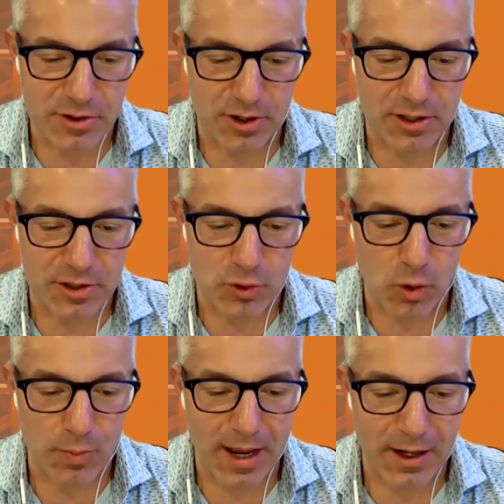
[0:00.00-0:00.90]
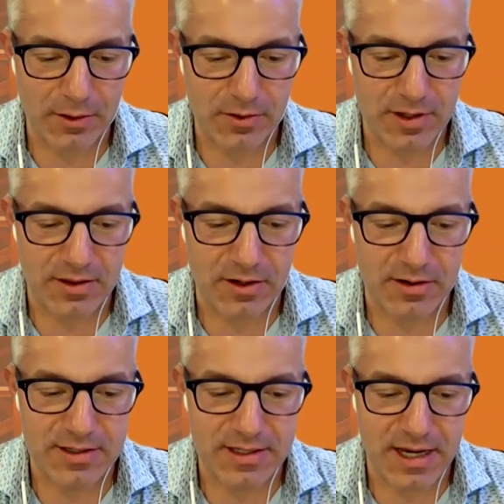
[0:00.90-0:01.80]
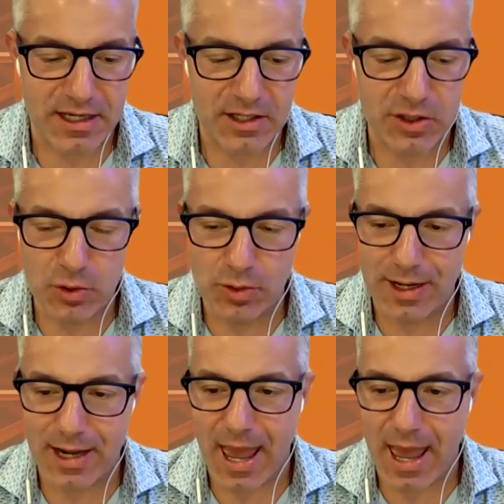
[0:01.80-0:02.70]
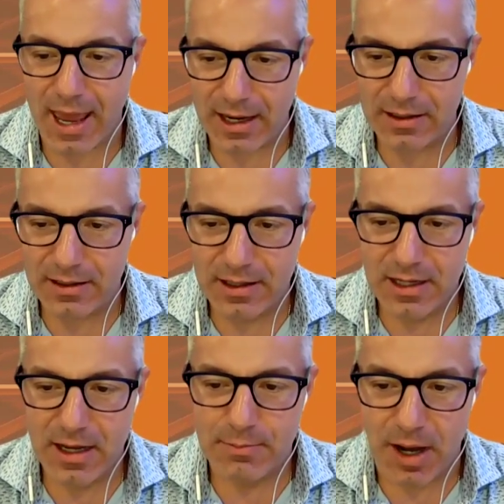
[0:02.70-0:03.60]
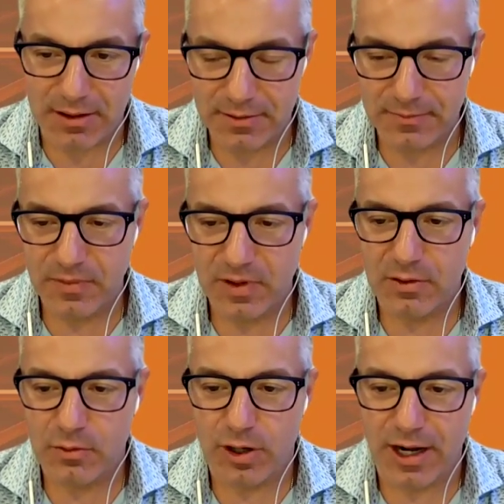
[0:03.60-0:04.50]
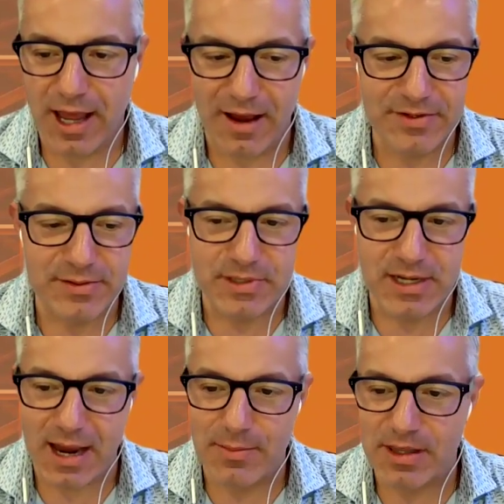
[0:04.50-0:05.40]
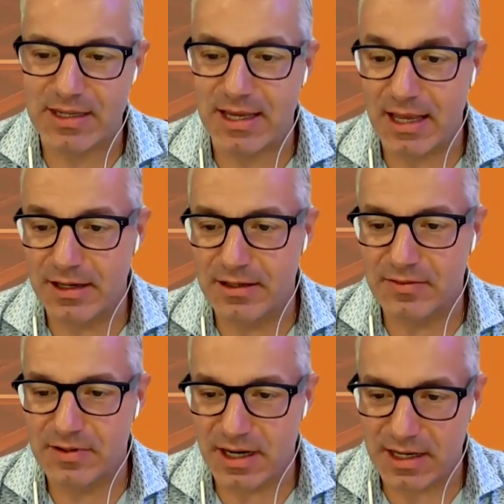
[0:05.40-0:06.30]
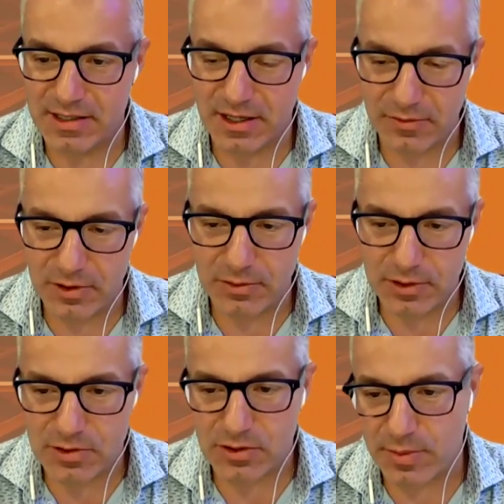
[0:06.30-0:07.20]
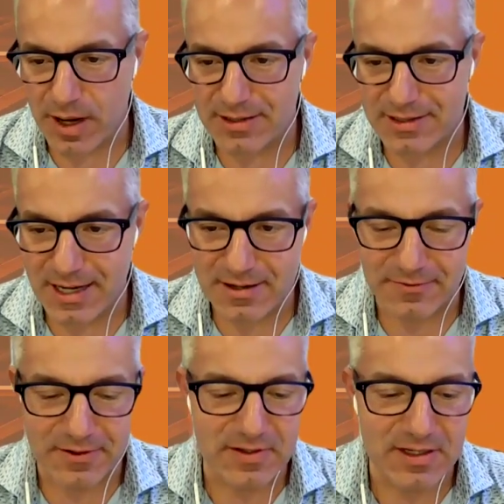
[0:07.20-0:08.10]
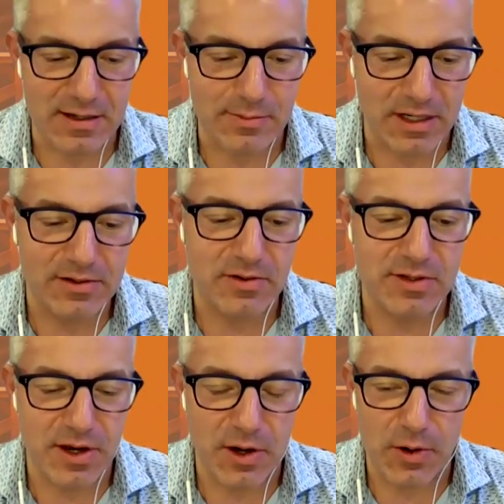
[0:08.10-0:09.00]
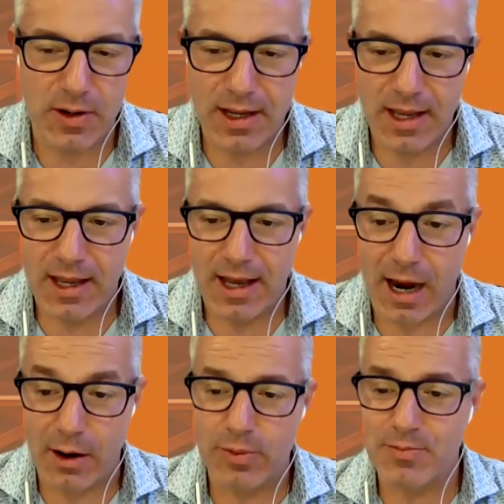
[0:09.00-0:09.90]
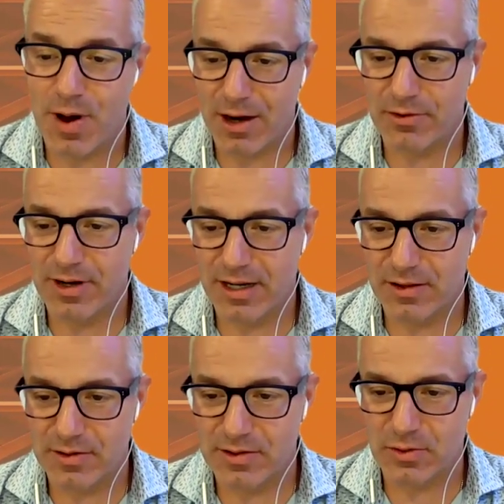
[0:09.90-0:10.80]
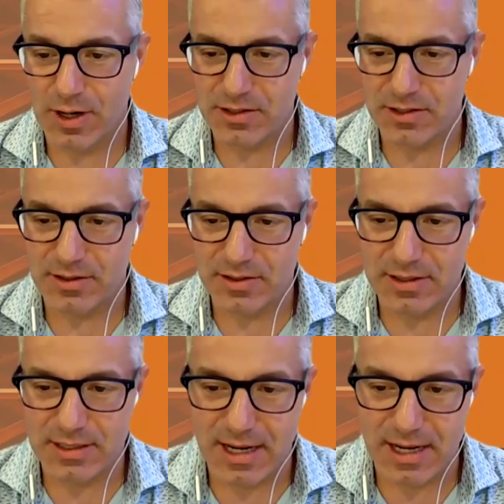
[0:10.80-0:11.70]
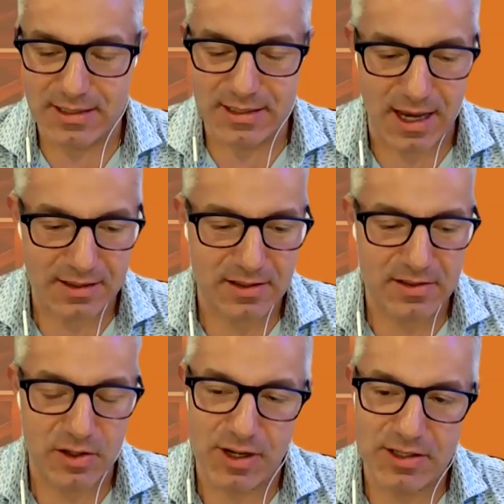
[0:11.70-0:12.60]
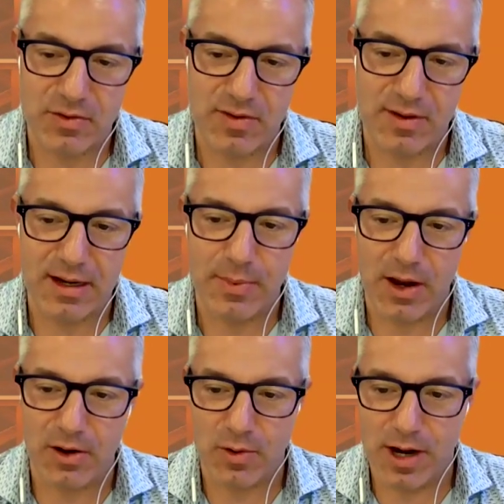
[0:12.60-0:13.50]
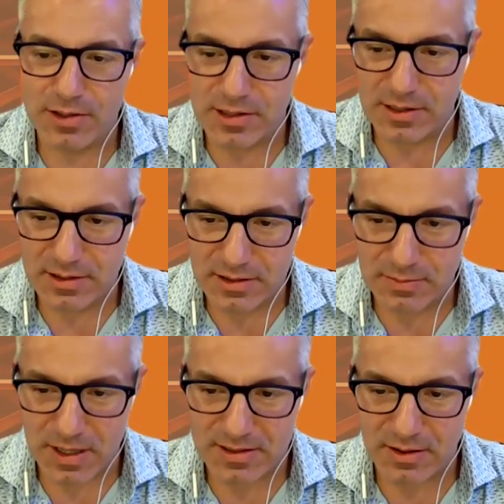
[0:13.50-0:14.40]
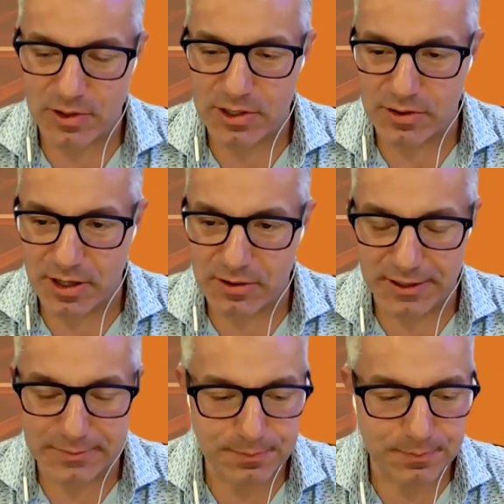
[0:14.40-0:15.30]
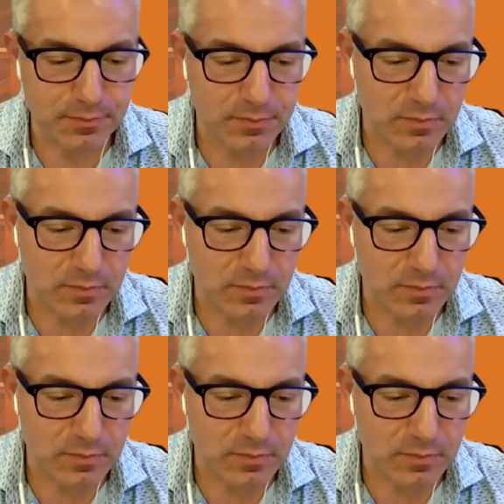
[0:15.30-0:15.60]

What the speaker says: in your control panel that there is a Q&A button. We're going to have some time at the end of today's interview, usually about 10 to 15 minutes or so. I will be moderating those questions to today's guests. So as you think about questions based on what you're hearing,